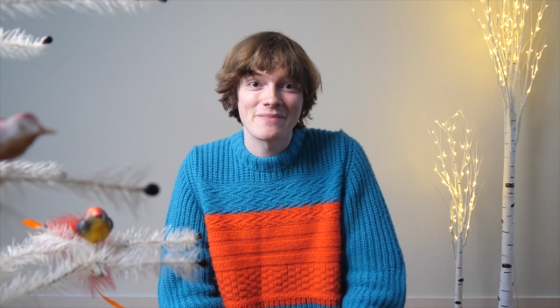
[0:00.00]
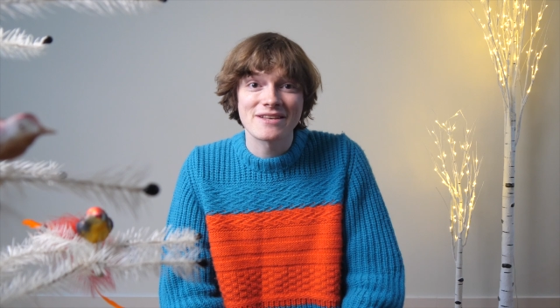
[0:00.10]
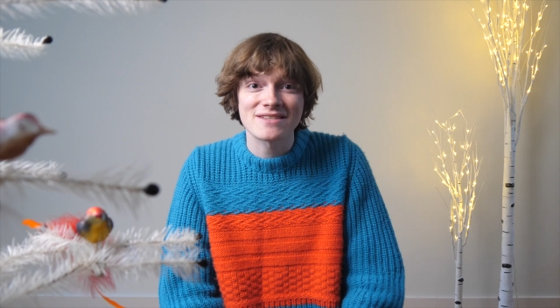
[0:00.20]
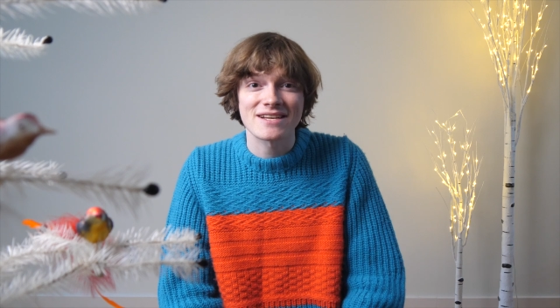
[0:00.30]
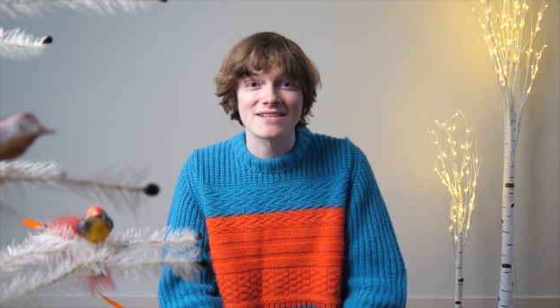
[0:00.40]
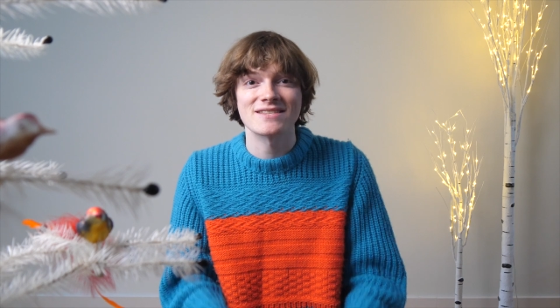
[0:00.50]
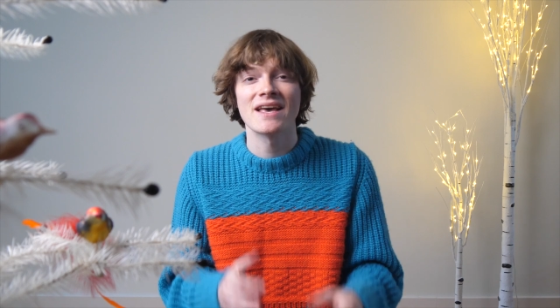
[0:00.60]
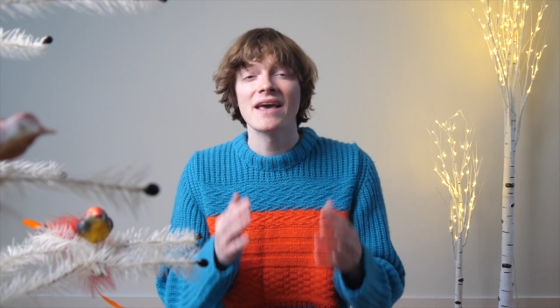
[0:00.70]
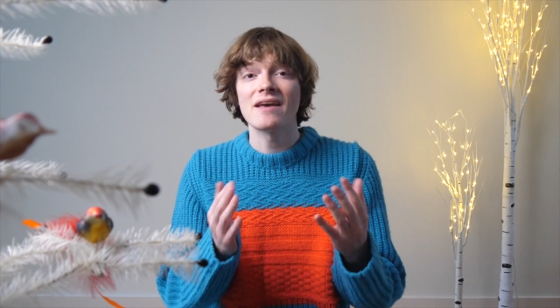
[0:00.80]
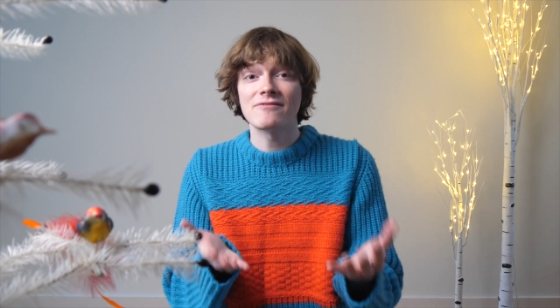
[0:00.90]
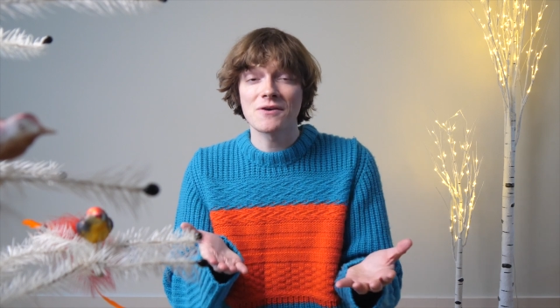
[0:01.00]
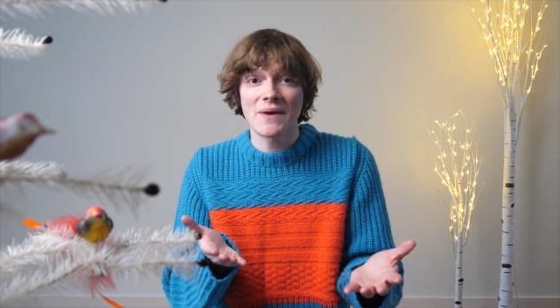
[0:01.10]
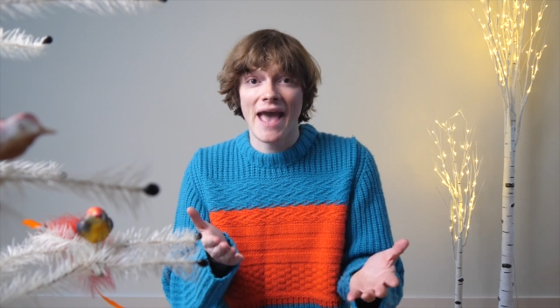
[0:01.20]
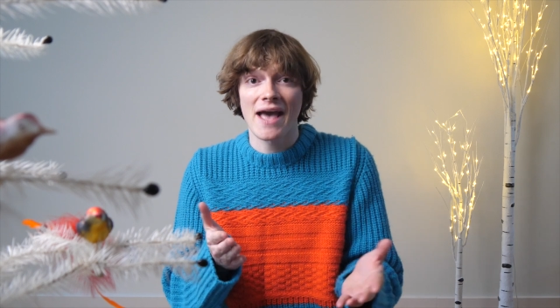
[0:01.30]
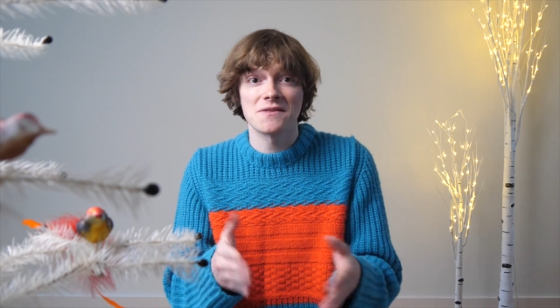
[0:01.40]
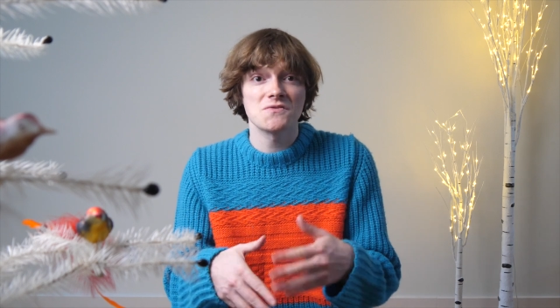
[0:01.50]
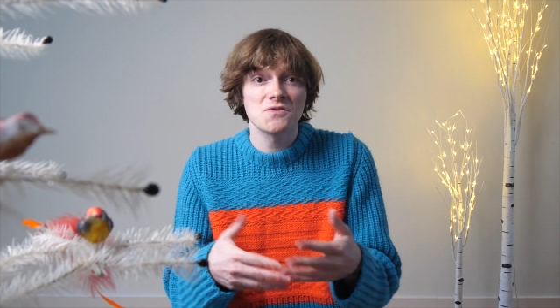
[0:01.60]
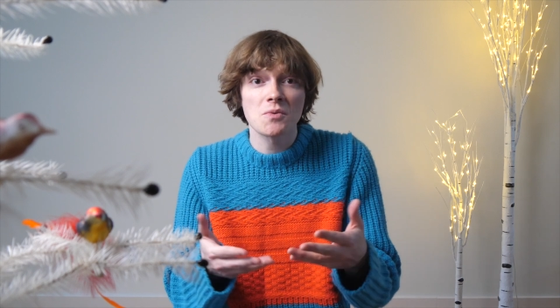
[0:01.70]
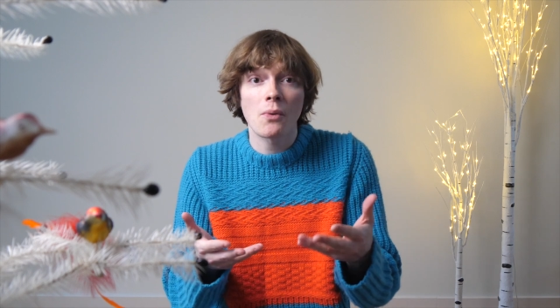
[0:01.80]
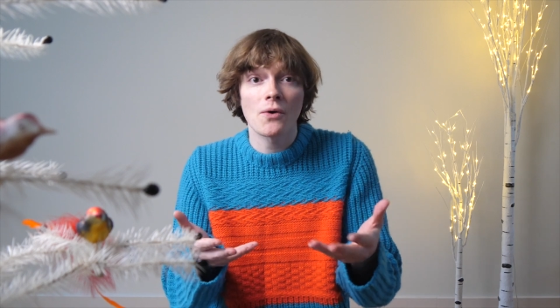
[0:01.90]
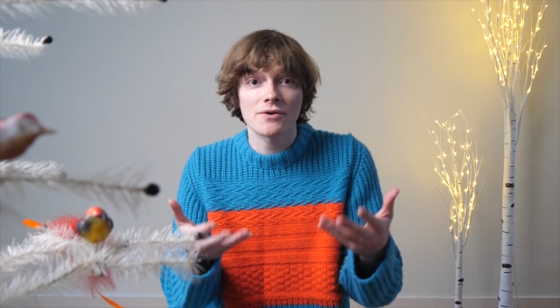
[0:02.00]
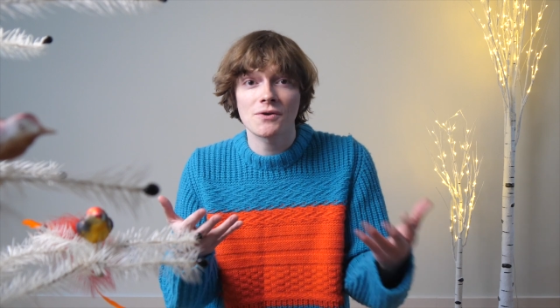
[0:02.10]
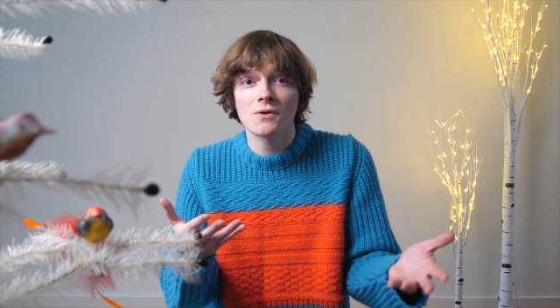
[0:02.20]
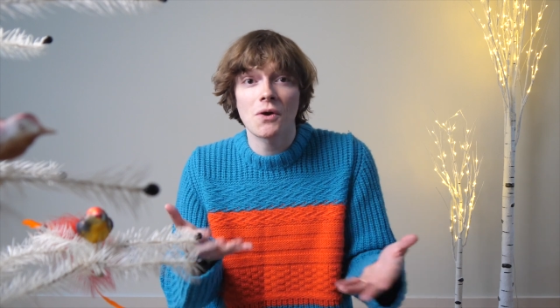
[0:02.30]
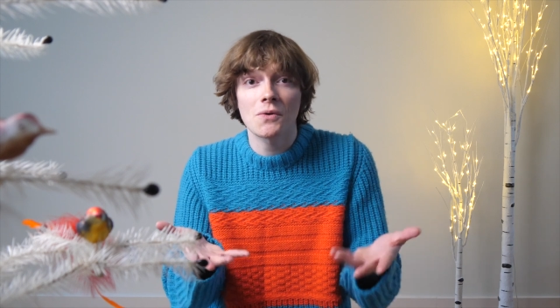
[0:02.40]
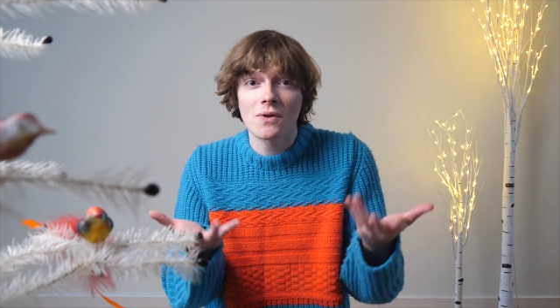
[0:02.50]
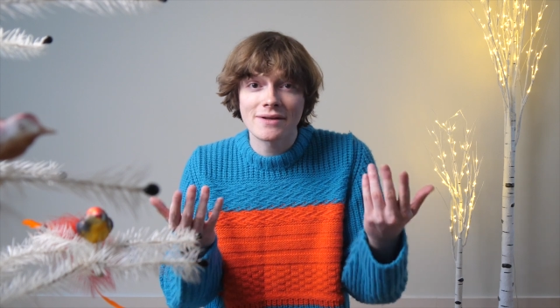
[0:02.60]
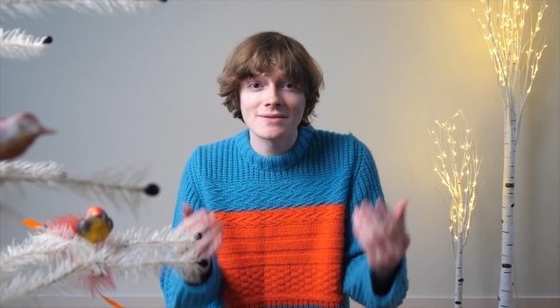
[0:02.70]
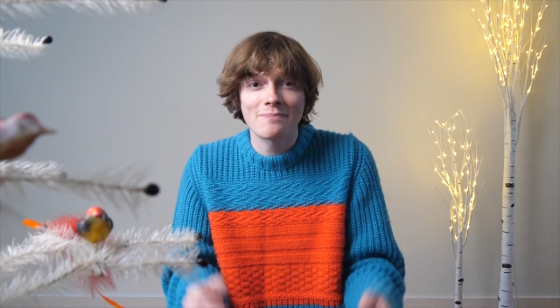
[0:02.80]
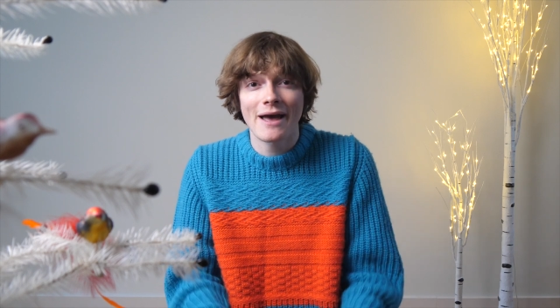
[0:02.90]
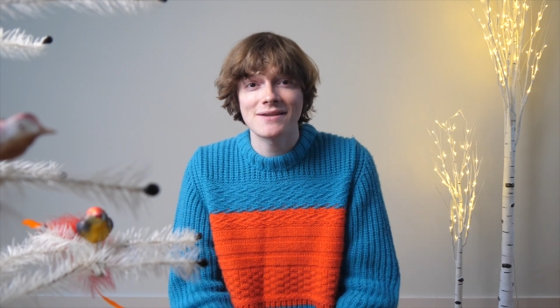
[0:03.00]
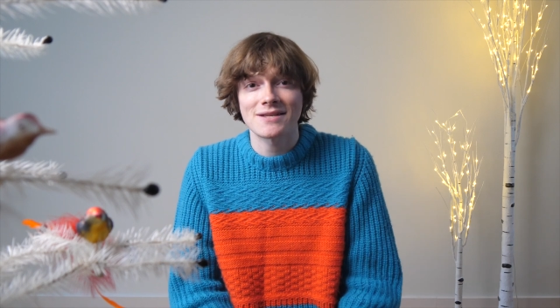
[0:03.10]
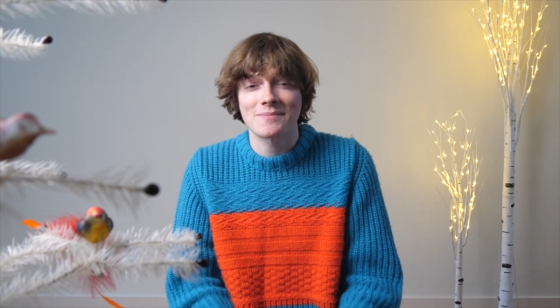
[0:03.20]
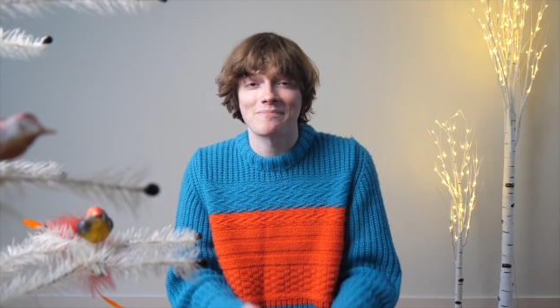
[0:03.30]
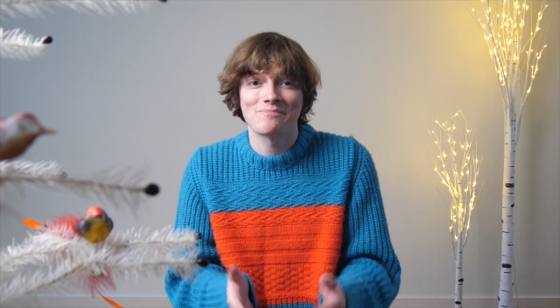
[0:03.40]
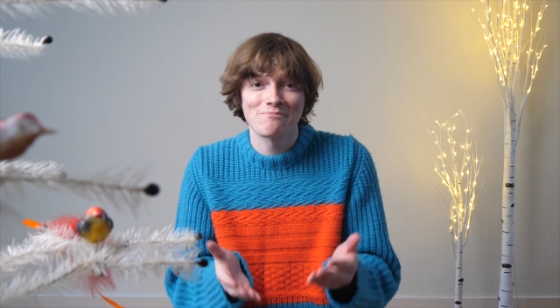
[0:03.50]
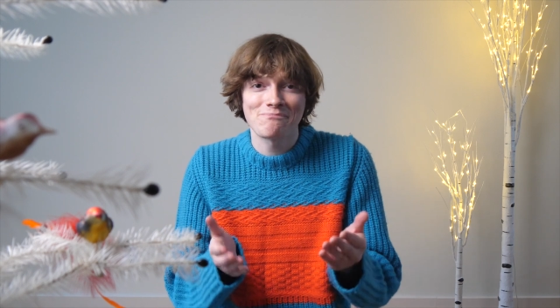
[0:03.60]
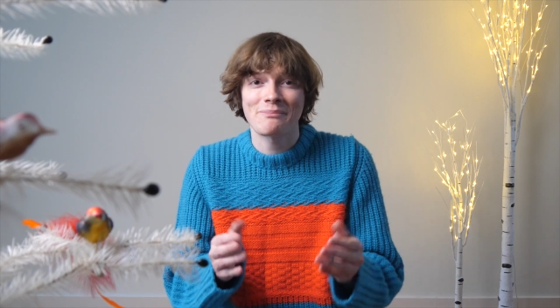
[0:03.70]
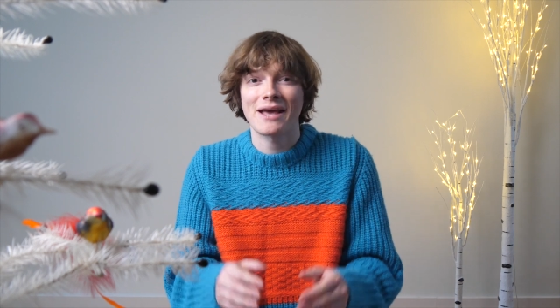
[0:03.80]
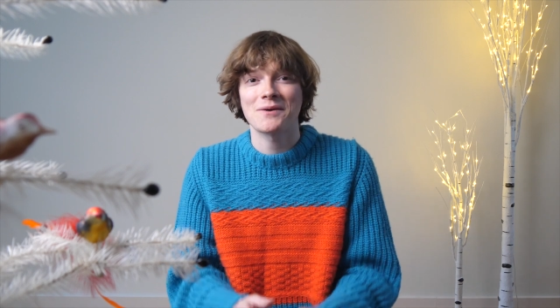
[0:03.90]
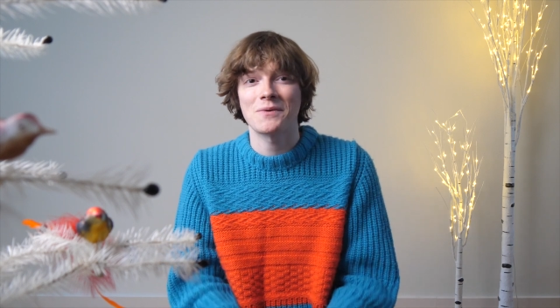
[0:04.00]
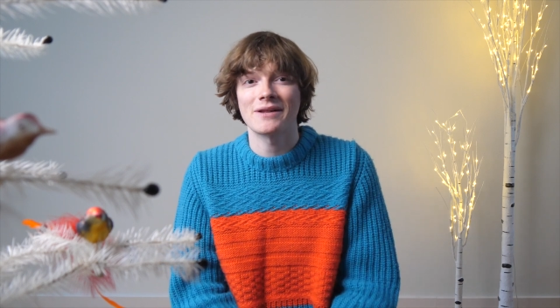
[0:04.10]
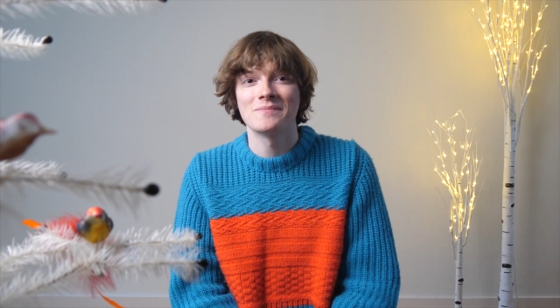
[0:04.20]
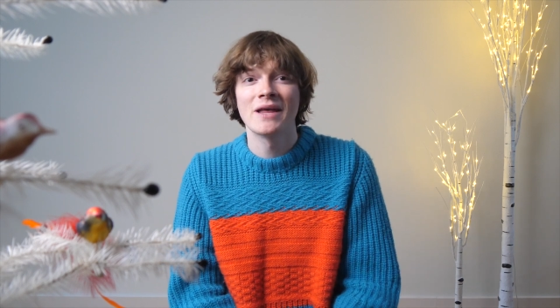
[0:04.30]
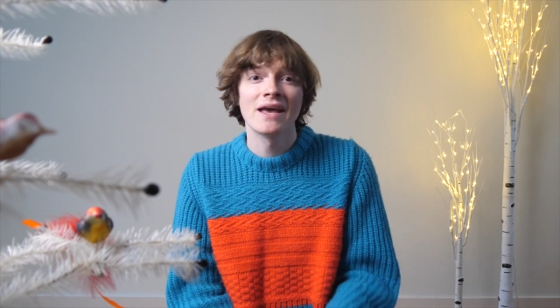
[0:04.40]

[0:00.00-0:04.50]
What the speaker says: business. If you can, support your local independent penguin.